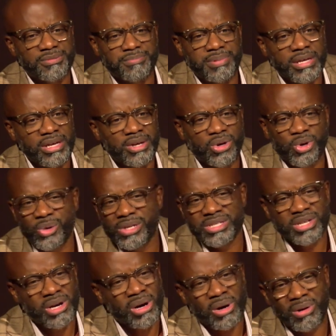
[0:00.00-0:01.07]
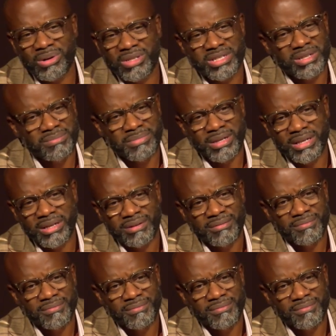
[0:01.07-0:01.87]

to be who he's called us to be.